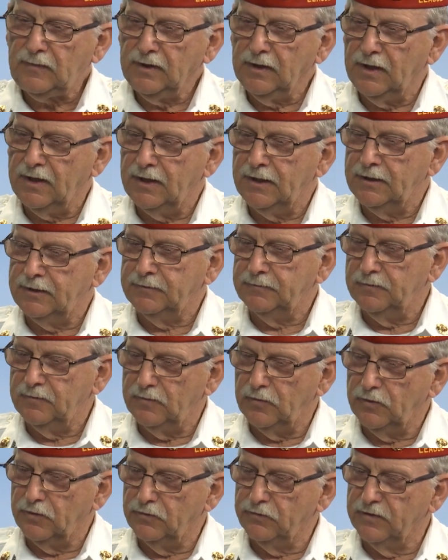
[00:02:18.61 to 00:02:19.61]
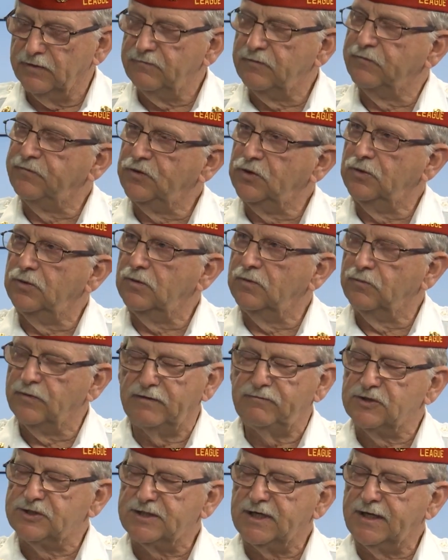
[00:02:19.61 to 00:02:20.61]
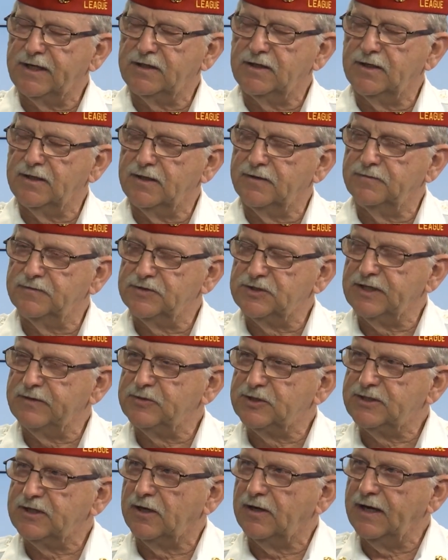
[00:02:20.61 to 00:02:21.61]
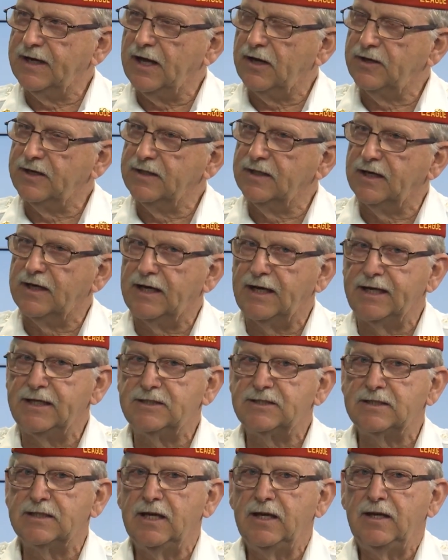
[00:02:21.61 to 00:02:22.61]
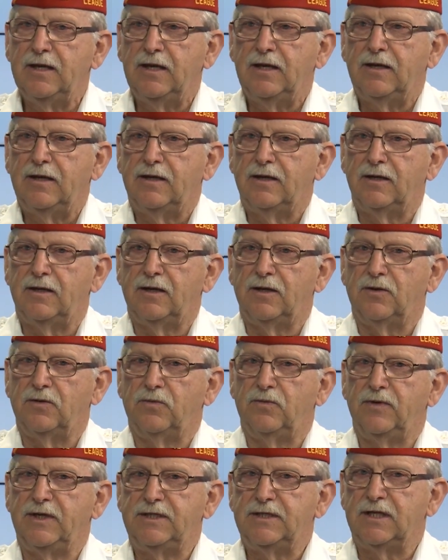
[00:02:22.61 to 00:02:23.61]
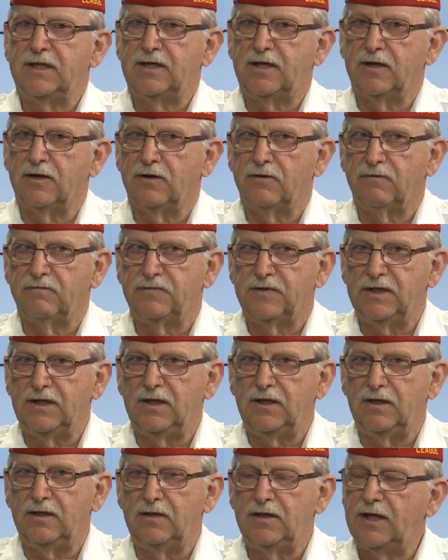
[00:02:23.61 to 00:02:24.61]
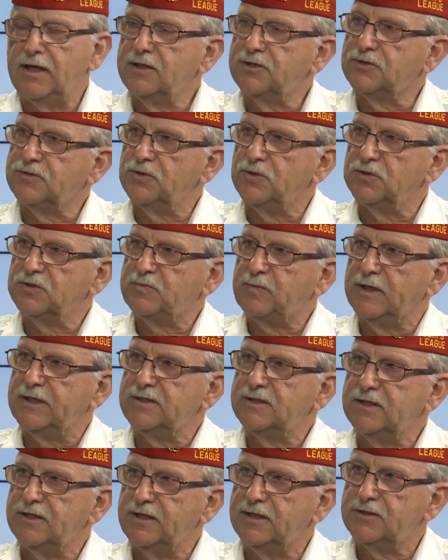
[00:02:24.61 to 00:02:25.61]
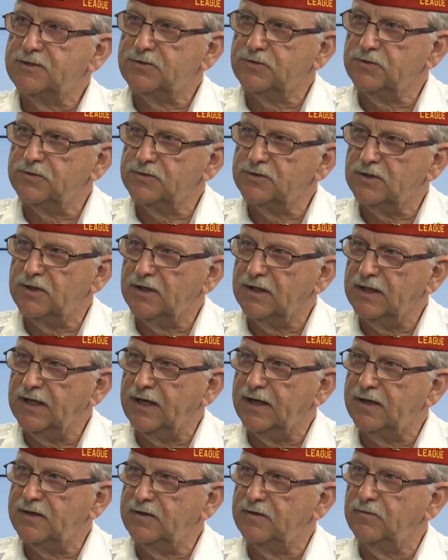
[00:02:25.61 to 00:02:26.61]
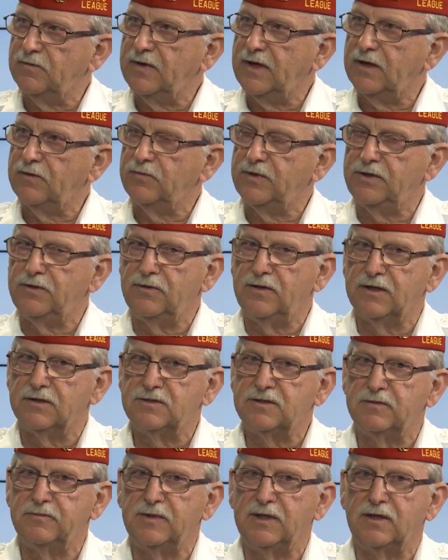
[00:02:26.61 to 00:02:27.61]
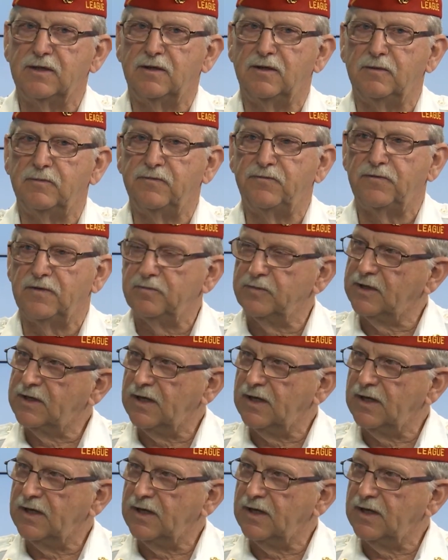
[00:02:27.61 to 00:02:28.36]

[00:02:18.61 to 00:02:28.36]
um, Riverview, Riverside uh, Cemetery out in the Heights. Uh, we take care of the headstones, placing headstones on that, and, and we do have some income from the